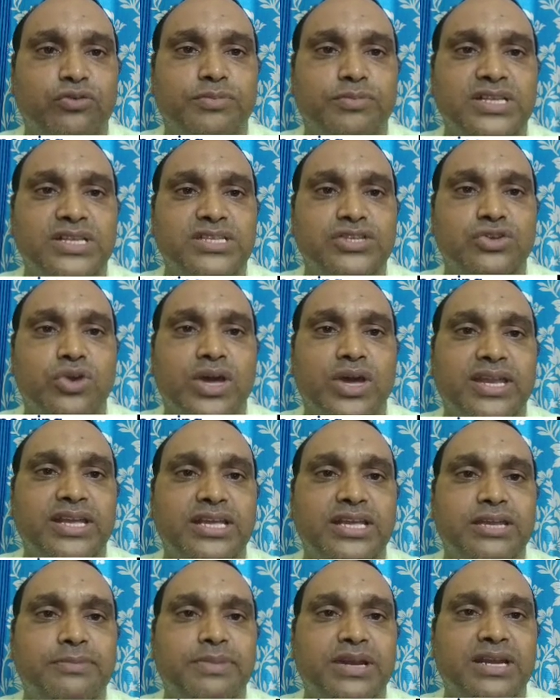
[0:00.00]
means you are
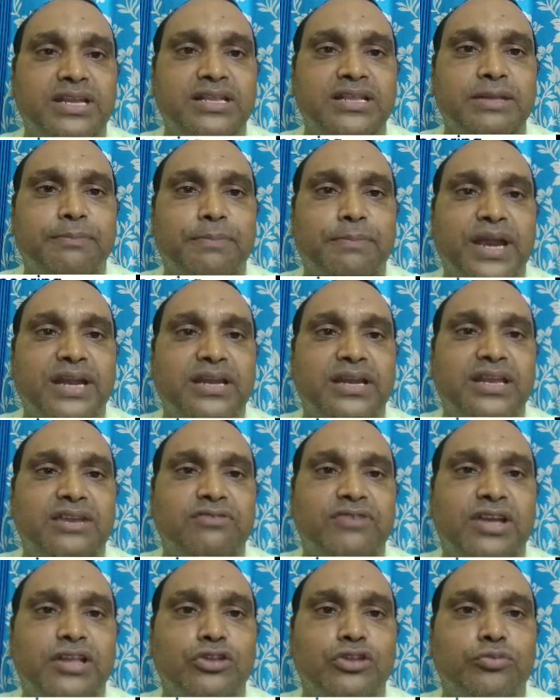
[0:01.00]
incrementing the pointer
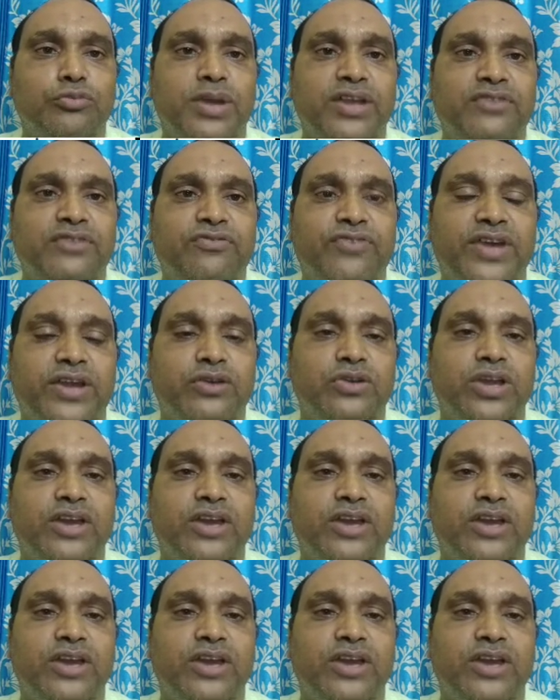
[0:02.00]
value by 5.